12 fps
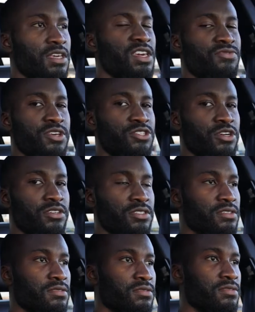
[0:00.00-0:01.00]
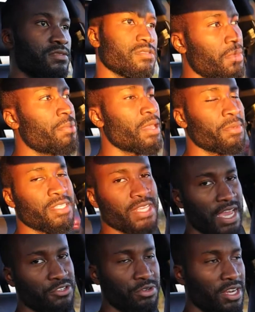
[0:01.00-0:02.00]
key features. Maybe I'm
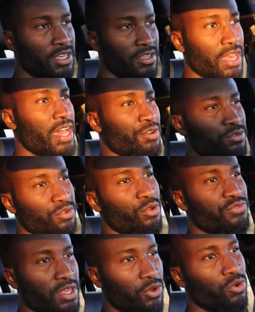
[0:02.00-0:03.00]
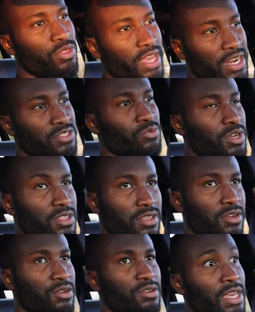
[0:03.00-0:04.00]
exaggerating. I don't know if they hold that as one of
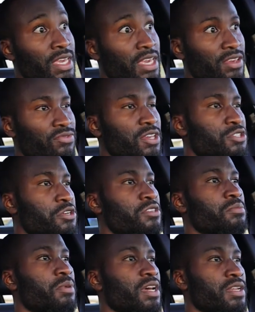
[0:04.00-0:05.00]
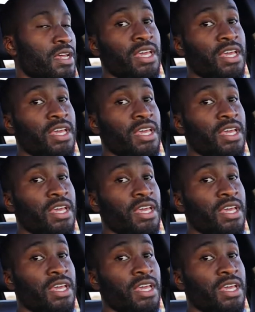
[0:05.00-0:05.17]
their key features, but